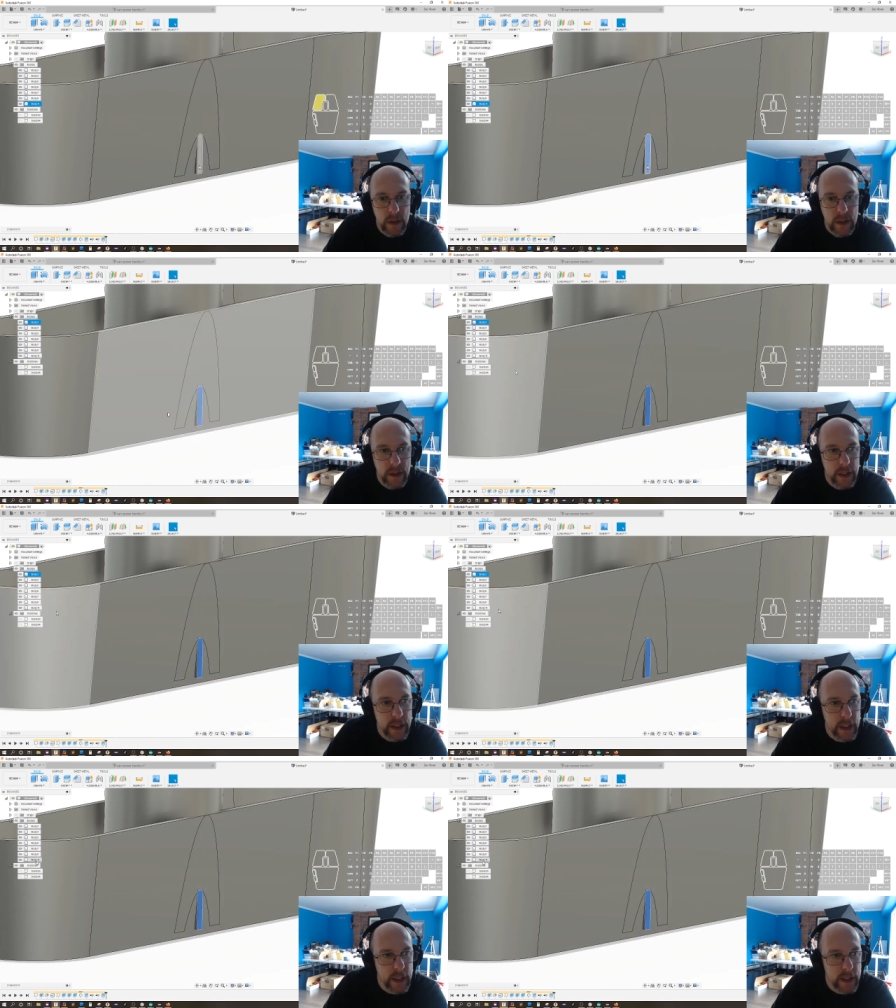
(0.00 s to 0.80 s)
and then
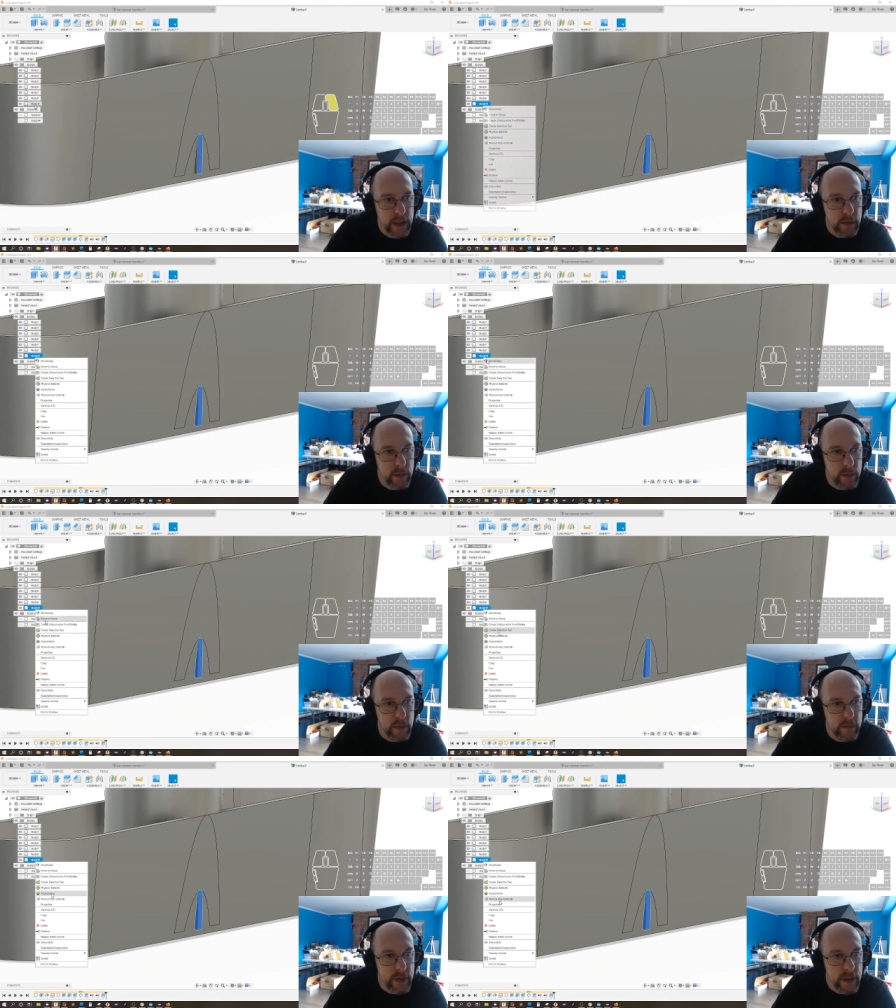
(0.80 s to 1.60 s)
I can
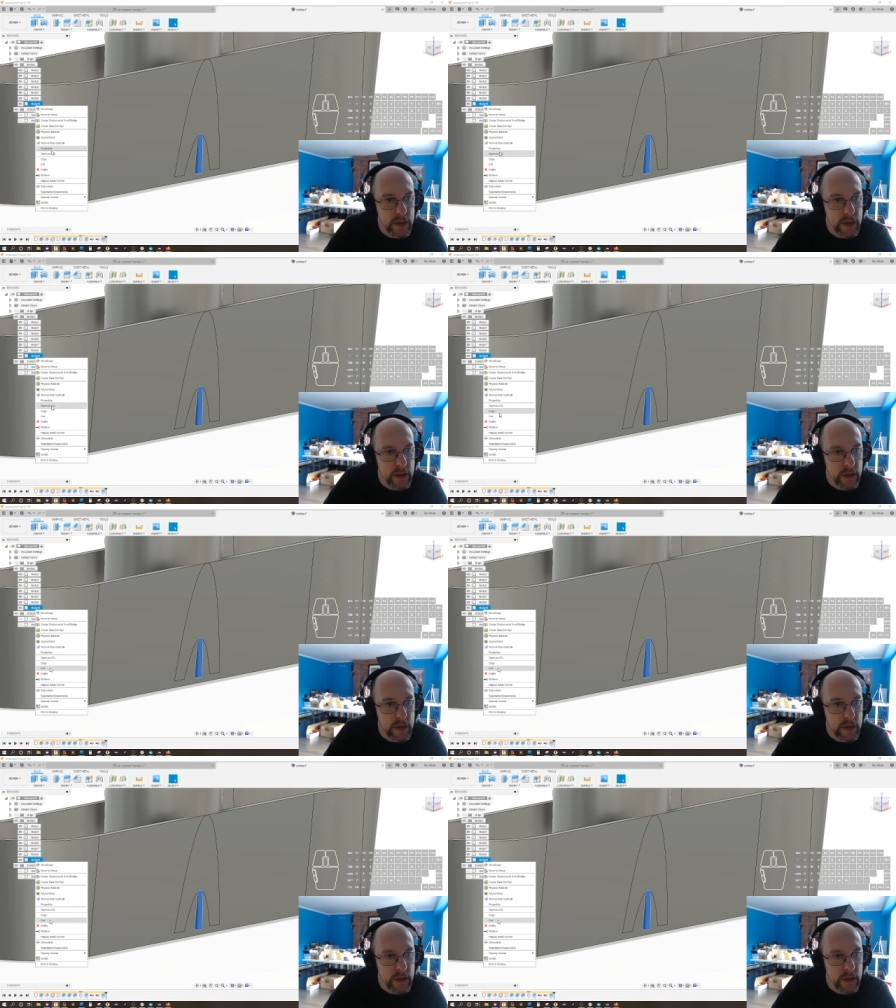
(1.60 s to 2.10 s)
remove this